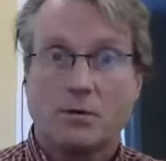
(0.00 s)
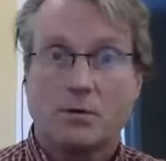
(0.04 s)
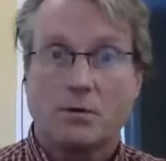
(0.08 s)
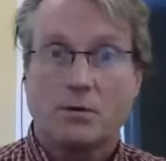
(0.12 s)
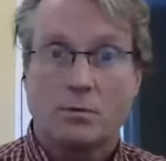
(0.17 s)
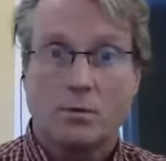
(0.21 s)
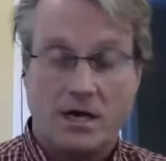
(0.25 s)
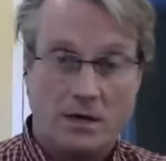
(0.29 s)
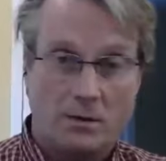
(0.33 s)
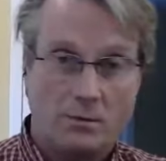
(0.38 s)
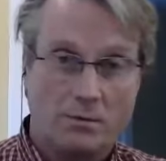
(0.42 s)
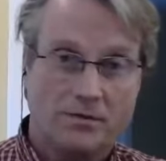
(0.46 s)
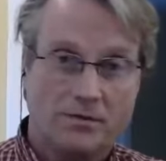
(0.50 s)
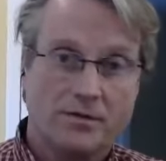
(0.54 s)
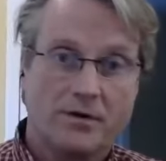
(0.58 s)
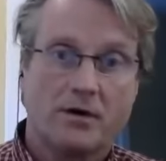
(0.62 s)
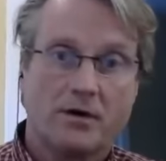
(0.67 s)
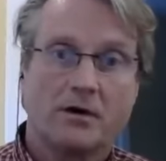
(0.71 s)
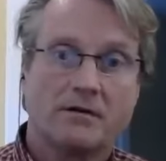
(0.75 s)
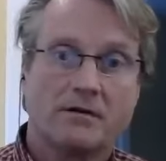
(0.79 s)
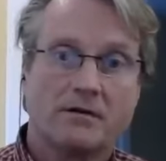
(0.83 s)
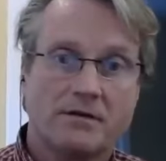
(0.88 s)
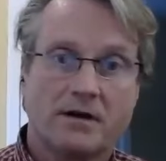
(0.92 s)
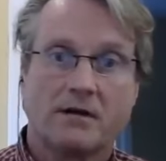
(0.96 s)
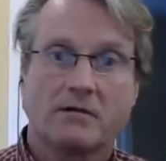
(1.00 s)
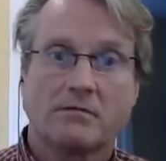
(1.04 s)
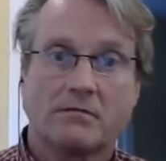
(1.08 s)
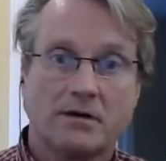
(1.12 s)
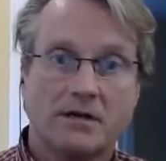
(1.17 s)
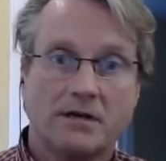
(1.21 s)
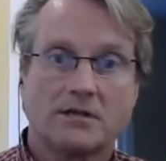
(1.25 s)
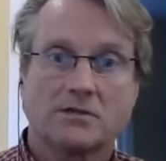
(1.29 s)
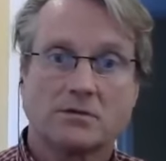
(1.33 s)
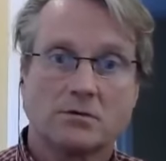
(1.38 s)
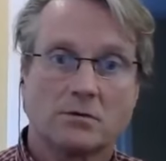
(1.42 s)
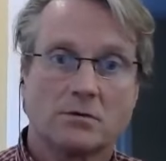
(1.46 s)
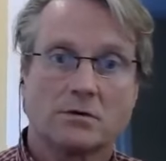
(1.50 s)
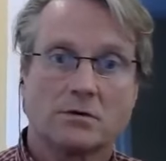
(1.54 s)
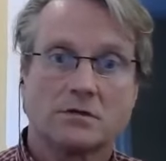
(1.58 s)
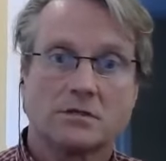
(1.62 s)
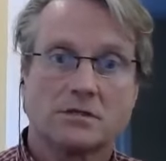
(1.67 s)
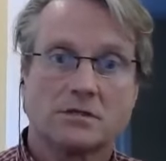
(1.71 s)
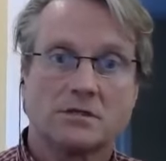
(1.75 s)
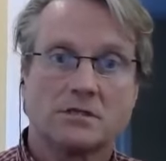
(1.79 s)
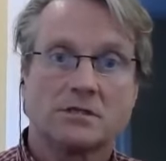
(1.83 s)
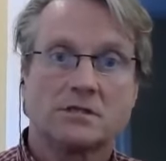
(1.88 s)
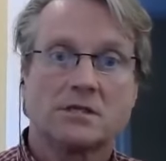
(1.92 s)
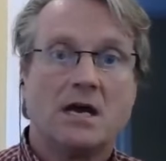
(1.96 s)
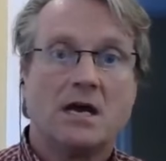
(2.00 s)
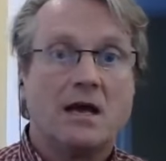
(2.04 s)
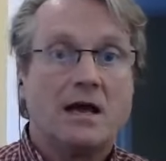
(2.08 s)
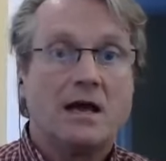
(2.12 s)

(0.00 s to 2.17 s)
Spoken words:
way with all of our resources.